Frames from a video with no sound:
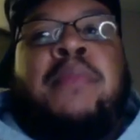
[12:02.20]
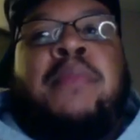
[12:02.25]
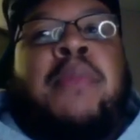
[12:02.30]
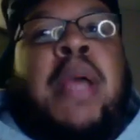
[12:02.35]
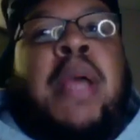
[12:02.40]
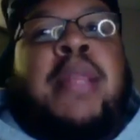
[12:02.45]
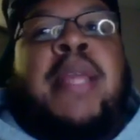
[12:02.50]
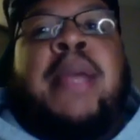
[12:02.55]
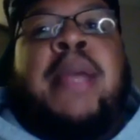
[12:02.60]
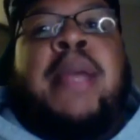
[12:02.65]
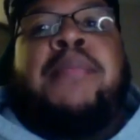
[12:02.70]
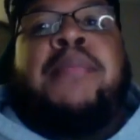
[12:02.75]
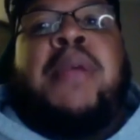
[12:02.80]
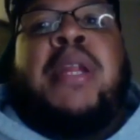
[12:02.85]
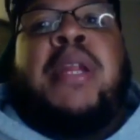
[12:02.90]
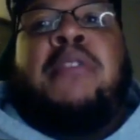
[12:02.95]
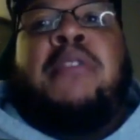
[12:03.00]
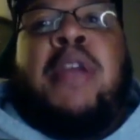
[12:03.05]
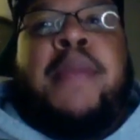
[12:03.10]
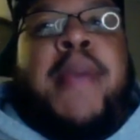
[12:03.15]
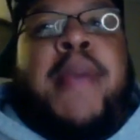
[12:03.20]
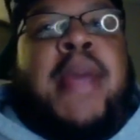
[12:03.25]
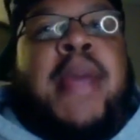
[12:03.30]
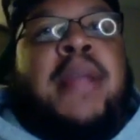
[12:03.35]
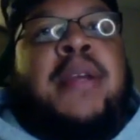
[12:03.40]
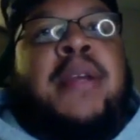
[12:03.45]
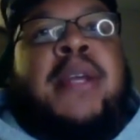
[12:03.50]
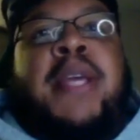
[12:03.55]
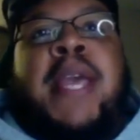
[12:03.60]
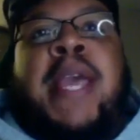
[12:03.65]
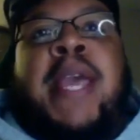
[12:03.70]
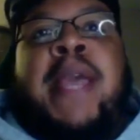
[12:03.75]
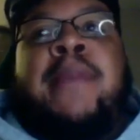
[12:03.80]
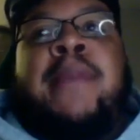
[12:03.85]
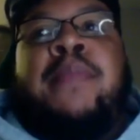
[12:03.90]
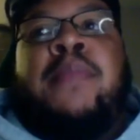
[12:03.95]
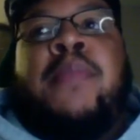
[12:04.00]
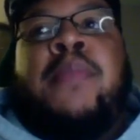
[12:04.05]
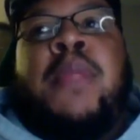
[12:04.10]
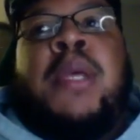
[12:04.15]
I think Brandon Graham had a good game.
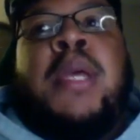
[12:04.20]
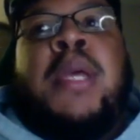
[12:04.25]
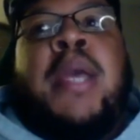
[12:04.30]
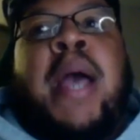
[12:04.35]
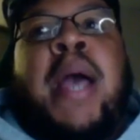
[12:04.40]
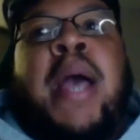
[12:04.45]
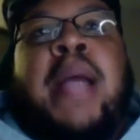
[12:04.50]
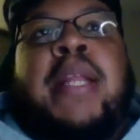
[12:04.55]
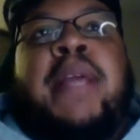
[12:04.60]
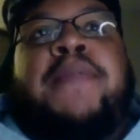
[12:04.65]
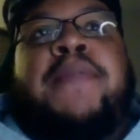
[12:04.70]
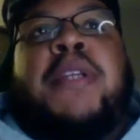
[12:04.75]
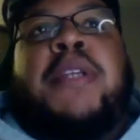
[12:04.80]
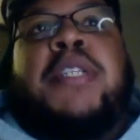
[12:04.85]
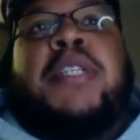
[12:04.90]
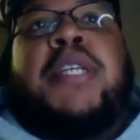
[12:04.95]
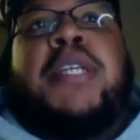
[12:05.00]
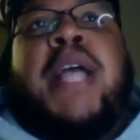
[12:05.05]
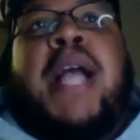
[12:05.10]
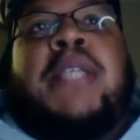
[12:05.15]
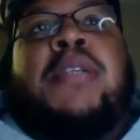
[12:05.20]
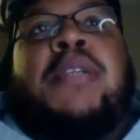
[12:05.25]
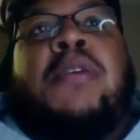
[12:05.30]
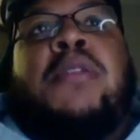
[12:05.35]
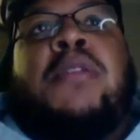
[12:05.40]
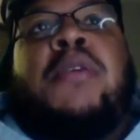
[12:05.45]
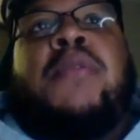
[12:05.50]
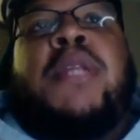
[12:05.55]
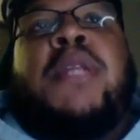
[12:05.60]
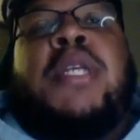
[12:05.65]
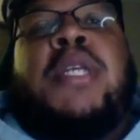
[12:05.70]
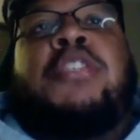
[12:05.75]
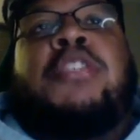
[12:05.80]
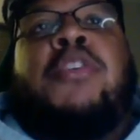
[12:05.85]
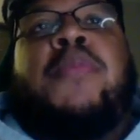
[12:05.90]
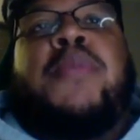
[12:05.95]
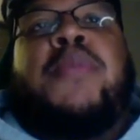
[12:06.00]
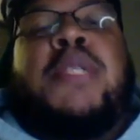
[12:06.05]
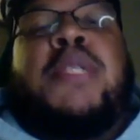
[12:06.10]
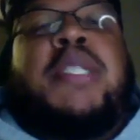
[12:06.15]
I think Fletcher Cox, although it didn't show
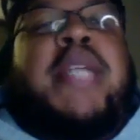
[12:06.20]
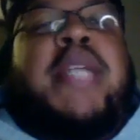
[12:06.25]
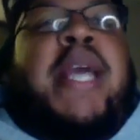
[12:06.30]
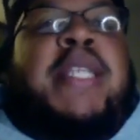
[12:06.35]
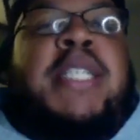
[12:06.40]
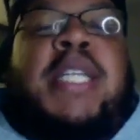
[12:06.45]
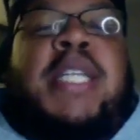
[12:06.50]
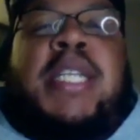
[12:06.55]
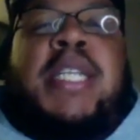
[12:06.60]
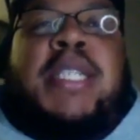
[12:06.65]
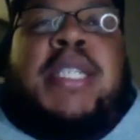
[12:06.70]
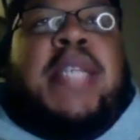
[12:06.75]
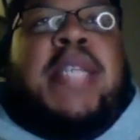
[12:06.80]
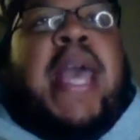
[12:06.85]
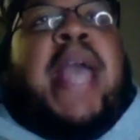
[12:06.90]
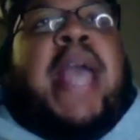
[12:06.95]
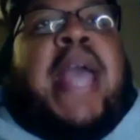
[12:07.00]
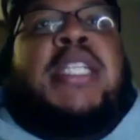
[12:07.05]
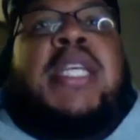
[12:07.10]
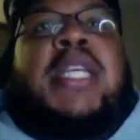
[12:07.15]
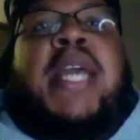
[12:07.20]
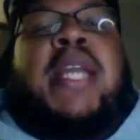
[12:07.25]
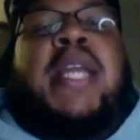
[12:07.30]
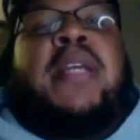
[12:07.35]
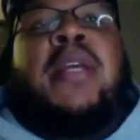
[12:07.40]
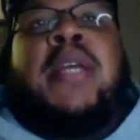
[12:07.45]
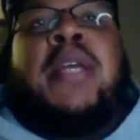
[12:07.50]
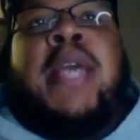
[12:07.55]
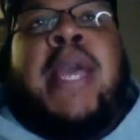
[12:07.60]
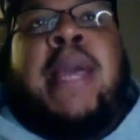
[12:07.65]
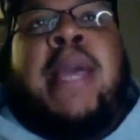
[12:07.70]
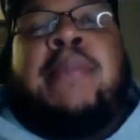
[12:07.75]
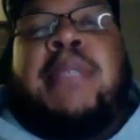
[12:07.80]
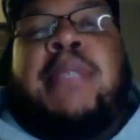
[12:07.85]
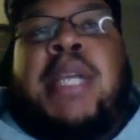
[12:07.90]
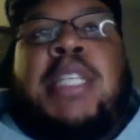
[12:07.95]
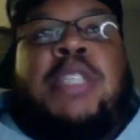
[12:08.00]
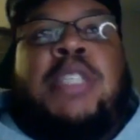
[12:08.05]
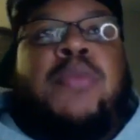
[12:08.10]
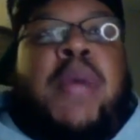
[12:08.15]
up on the stat sheet as sacks, he had a good game.
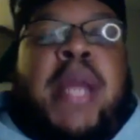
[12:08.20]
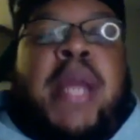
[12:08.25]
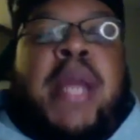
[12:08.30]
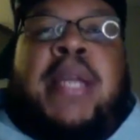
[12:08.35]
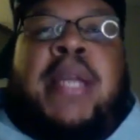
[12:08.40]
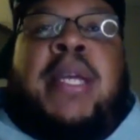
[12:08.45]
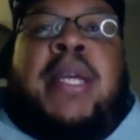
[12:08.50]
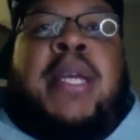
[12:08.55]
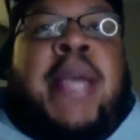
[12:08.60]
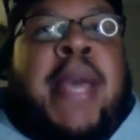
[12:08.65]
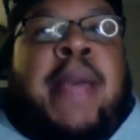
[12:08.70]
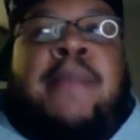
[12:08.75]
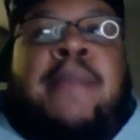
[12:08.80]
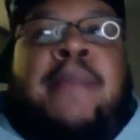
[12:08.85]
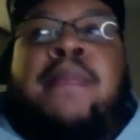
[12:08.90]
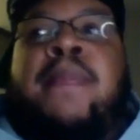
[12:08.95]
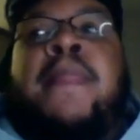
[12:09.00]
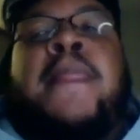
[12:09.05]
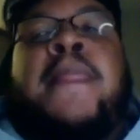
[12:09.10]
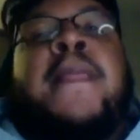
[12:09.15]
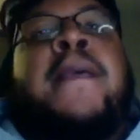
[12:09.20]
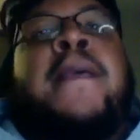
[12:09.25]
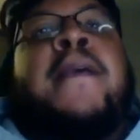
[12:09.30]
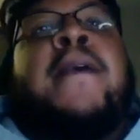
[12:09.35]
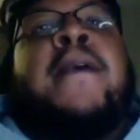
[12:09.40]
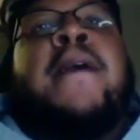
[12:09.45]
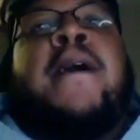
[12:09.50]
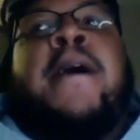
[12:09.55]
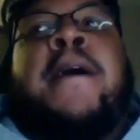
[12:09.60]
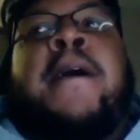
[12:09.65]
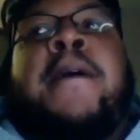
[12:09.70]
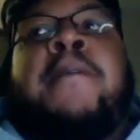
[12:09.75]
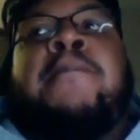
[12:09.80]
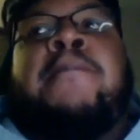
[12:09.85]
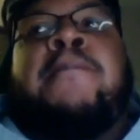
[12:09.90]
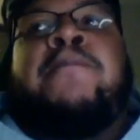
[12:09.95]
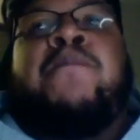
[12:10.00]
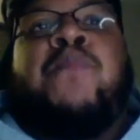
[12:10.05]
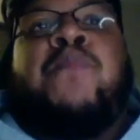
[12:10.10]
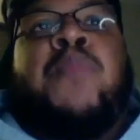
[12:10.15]
Josh Sweat had a good game.
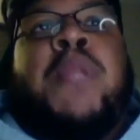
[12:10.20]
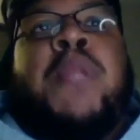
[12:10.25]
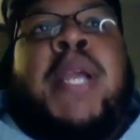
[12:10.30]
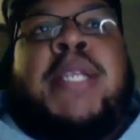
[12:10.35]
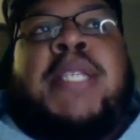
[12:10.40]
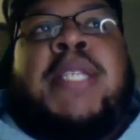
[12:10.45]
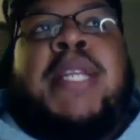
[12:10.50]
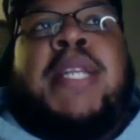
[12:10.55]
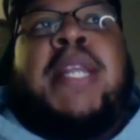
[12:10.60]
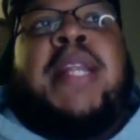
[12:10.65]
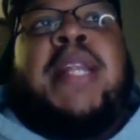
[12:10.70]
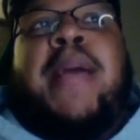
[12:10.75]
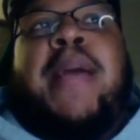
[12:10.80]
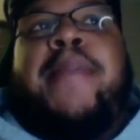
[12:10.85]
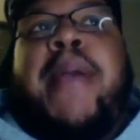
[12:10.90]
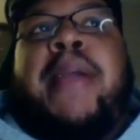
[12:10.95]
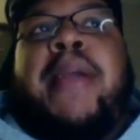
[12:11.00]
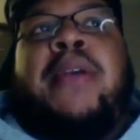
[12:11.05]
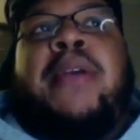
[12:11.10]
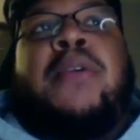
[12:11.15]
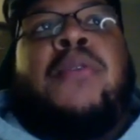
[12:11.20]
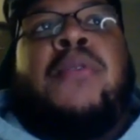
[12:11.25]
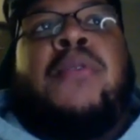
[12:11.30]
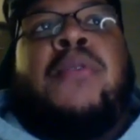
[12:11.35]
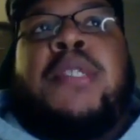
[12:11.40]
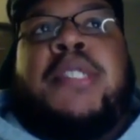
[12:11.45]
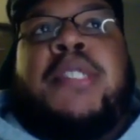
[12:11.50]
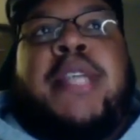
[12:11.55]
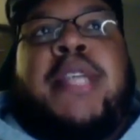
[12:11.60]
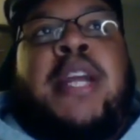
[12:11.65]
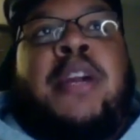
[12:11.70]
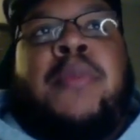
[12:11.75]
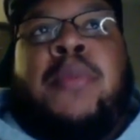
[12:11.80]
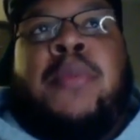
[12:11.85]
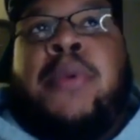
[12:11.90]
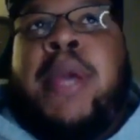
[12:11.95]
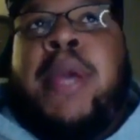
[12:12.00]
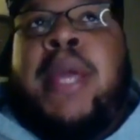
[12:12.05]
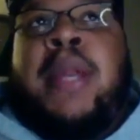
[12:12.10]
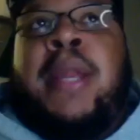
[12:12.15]
Like I said, the linebacking core is
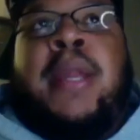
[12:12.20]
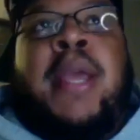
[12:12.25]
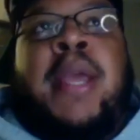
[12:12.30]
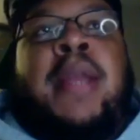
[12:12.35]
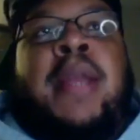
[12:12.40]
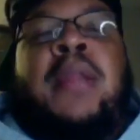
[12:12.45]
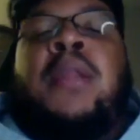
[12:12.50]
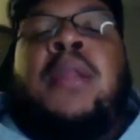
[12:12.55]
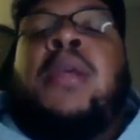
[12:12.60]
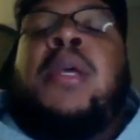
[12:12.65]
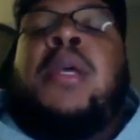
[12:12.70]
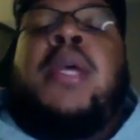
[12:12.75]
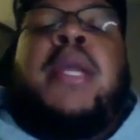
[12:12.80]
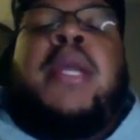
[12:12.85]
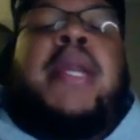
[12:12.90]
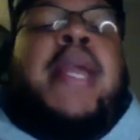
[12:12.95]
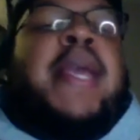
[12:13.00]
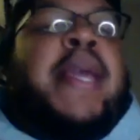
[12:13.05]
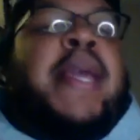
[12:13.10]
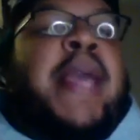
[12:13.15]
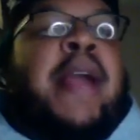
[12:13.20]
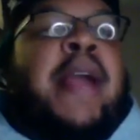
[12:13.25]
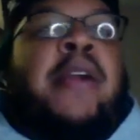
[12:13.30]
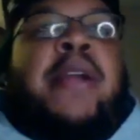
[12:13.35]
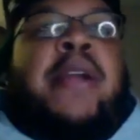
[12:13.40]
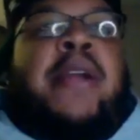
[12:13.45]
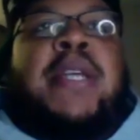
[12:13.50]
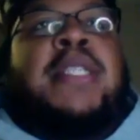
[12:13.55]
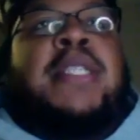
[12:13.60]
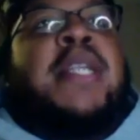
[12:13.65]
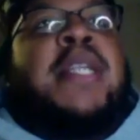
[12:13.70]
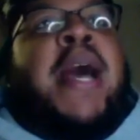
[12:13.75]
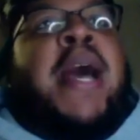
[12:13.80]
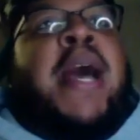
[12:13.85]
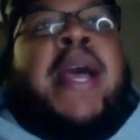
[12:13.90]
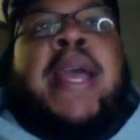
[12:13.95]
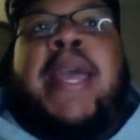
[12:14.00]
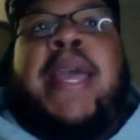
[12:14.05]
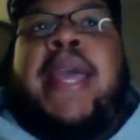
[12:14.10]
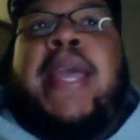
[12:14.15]
terrible. And Nate Gary is
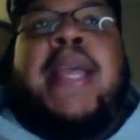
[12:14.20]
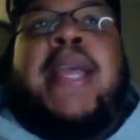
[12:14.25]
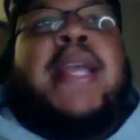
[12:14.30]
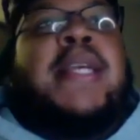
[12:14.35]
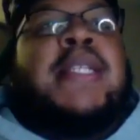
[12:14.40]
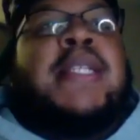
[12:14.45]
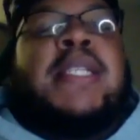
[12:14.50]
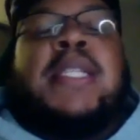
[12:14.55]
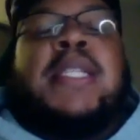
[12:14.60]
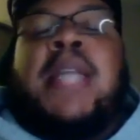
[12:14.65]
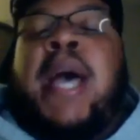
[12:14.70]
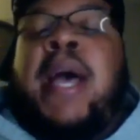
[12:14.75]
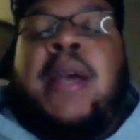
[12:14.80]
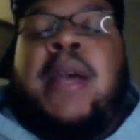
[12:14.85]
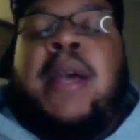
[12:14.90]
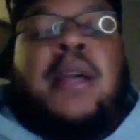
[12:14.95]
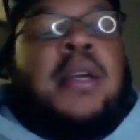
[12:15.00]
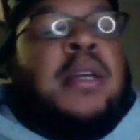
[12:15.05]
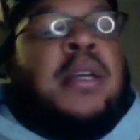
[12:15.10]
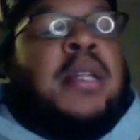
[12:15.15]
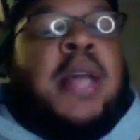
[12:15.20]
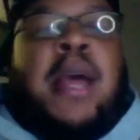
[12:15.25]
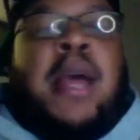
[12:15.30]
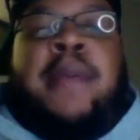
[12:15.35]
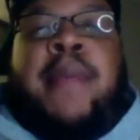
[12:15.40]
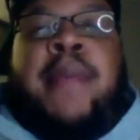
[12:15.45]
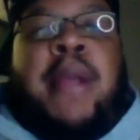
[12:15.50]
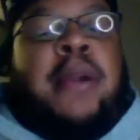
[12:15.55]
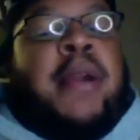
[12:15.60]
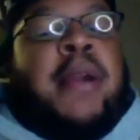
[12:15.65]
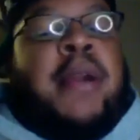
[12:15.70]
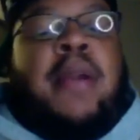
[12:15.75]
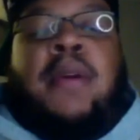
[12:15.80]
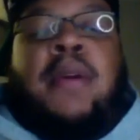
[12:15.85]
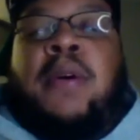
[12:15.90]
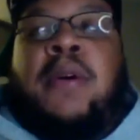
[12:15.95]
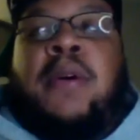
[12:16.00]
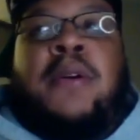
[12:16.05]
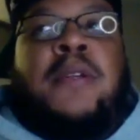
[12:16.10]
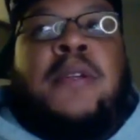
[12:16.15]
not a good linebacker at all.